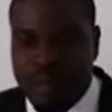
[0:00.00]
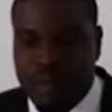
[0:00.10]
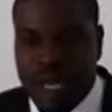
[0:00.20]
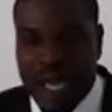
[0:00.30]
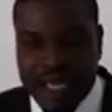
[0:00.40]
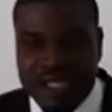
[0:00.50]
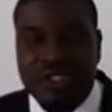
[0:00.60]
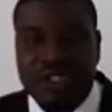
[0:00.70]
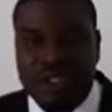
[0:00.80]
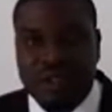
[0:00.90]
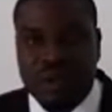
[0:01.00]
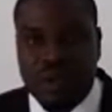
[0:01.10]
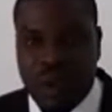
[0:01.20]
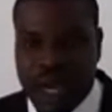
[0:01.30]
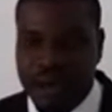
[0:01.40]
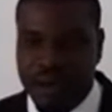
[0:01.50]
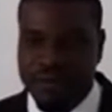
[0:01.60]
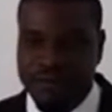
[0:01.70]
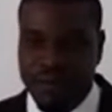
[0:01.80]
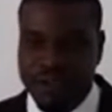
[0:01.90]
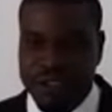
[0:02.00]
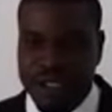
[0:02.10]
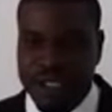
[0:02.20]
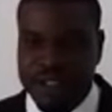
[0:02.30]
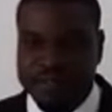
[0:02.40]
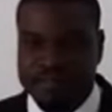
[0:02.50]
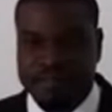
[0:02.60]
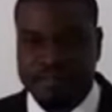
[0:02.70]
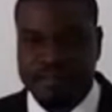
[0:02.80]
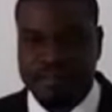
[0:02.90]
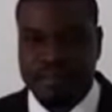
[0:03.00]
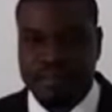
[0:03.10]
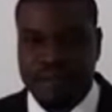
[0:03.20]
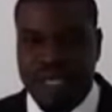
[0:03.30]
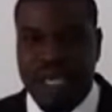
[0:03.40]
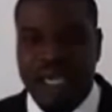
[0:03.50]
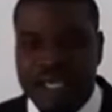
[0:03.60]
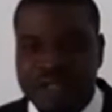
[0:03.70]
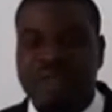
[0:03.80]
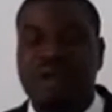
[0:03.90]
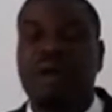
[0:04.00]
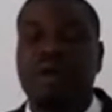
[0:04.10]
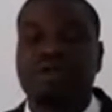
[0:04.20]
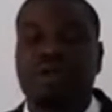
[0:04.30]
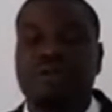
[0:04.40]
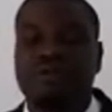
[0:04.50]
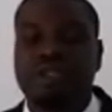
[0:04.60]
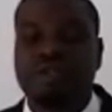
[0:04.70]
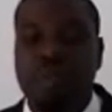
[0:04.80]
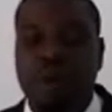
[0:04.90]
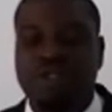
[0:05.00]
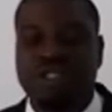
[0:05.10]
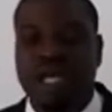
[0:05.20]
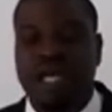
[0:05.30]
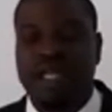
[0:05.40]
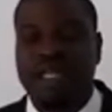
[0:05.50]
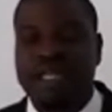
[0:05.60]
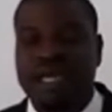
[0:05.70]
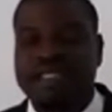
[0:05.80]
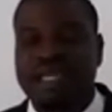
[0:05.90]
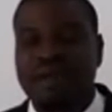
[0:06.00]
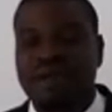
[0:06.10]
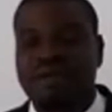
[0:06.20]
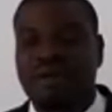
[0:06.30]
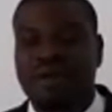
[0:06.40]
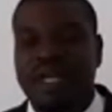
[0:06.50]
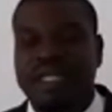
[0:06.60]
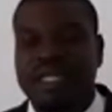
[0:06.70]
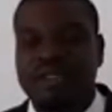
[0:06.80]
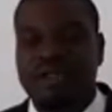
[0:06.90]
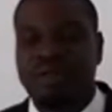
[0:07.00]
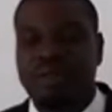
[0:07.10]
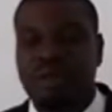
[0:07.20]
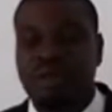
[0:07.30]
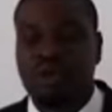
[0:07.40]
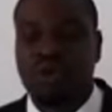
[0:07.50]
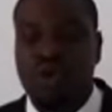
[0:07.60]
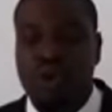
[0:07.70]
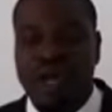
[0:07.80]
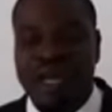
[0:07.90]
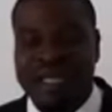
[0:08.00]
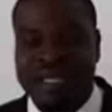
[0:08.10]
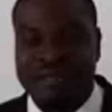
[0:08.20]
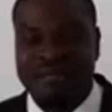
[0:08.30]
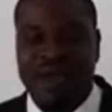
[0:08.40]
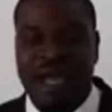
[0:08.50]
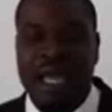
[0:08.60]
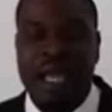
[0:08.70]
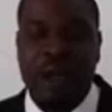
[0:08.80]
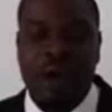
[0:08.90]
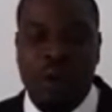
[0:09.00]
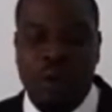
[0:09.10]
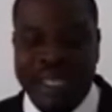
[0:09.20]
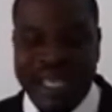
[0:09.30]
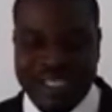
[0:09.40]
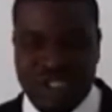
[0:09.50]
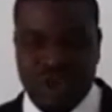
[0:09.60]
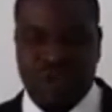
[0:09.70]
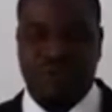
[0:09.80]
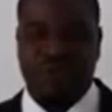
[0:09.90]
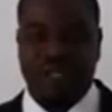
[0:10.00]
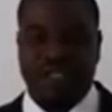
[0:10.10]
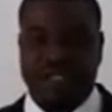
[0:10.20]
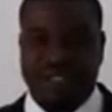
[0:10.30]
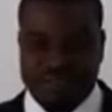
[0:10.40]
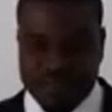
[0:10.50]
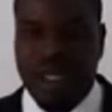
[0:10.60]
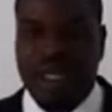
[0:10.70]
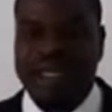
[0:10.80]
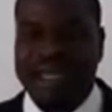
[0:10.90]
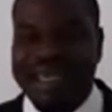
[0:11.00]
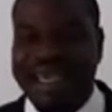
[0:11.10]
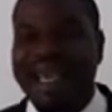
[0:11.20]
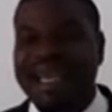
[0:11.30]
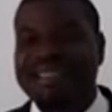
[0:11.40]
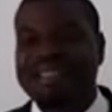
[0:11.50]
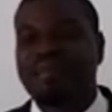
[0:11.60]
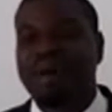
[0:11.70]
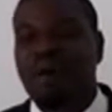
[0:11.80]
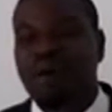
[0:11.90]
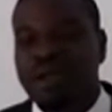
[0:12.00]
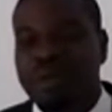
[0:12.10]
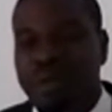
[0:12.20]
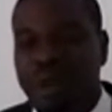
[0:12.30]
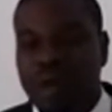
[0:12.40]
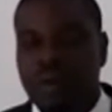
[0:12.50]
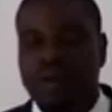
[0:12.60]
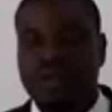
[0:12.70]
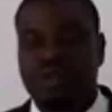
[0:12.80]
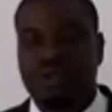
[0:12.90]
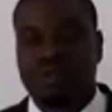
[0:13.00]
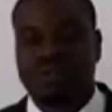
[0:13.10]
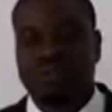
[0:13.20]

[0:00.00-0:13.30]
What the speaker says: and it's quite unfortunate. It is because of this monster leaders are not connected to the people to know and identify with their sufferings. They care less about what the people are going through.